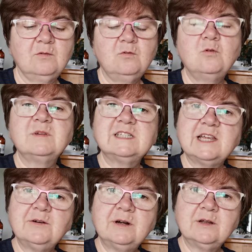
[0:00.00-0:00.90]
raw
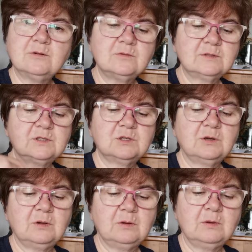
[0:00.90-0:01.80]
materials
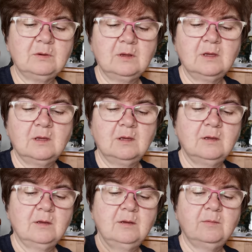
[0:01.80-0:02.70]
to
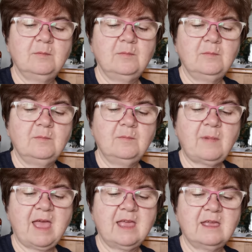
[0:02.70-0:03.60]

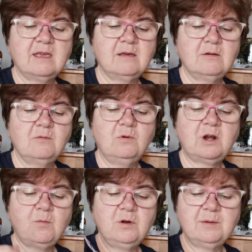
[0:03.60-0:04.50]
make
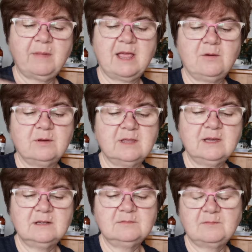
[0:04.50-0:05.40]
what I want to make with
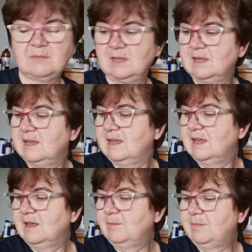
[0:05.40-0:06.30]
it.
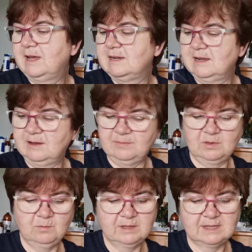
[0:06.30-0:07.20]
But
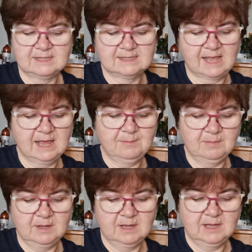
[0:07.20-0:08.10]
with the
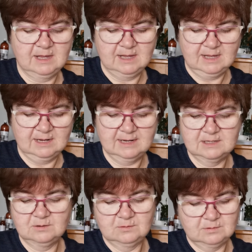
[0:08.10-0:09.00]
same
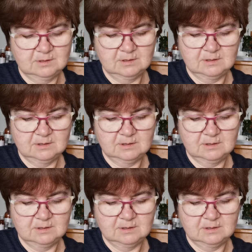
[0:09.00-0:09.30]
little